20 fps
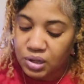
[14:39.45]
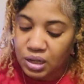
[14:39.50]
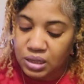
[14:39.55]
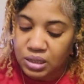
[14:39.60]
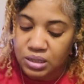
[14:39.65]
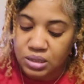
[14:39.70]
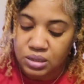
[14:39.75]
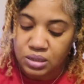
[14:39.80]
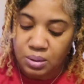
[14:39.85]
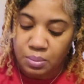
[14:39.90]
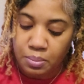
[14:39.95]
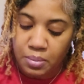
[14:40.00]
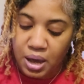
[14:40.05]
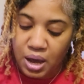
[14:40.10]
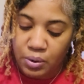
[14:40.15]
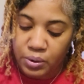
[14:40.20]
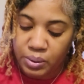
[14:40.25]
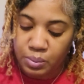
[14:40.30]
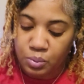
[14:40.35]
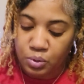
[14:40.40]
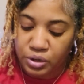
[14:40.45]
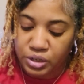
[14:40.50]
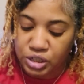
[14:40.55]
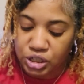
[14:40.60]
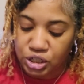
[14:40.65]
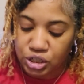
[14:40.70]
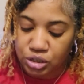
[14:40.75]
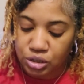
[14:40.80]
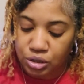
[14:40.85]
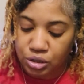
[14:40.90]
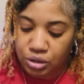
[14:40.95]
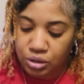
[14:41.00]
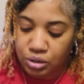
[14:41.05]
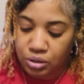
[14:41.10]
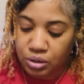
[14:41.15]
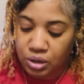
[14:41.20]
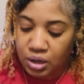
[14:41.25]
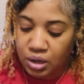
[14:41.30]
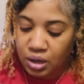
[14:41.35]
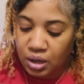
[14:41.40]
This is the Maui
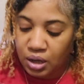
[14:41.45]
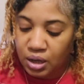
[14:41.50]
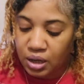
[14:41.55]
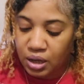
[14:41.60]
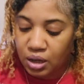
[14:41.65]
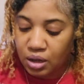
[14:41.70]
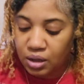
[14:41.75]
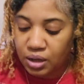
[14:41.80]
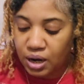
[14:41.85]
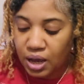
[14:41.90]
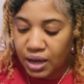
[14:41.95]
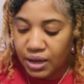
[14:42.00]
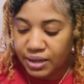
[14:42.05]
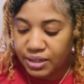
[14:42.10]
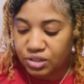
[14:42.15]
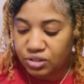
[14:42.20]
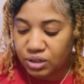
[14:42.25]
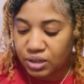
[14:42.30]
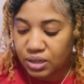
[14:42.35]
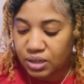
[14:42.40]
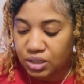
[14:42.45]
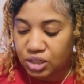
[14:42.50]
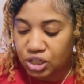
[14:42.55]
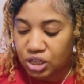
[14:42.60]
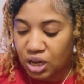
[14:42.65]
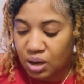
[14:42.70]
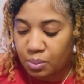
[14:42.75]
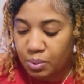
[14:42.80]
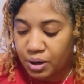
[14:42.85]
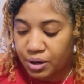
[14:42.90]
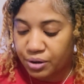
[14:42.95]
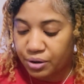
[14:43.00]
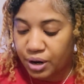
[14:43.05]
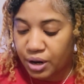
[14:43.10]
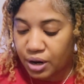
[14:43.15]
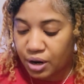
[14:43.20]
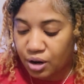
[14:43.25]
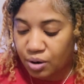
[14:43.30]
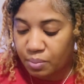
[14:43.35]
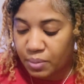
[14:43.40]
Moisture Heal and Hydrate Shea Butter
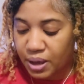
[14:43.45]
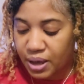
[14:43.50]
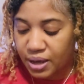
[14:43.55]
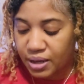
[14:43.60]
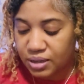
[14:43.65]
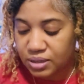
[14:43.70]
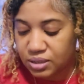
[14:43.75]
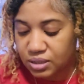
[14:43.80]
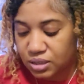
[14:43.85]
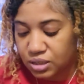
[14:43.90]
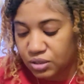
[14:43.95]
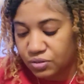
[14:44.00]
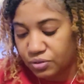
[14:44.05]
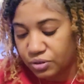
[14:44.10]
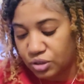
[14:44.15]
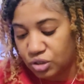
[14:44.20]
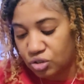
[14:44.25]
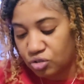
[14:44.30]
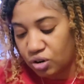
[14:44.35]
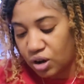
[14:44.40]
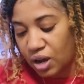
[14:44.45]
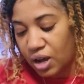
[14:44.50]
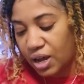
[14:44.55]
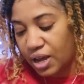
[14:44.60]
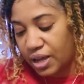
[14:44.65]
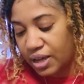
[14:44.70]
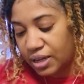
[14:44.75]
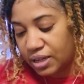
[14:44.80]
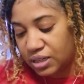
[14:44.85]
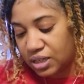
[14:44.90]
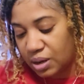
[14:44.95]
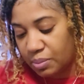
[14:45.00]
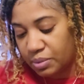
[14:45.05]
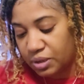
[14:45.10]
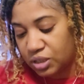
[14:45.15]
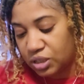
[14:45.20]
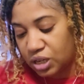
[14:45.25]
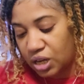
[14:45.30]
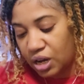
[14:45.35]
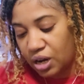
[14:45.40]
Hair Mask. This is for dry and
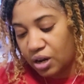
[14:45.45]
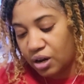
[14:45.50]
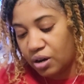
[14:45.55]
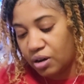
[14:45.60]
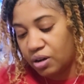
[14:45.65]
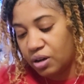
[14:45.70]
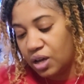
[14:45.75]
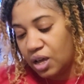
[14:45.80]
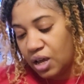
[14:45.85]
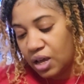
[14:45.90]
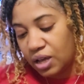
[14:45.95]
damaged hair.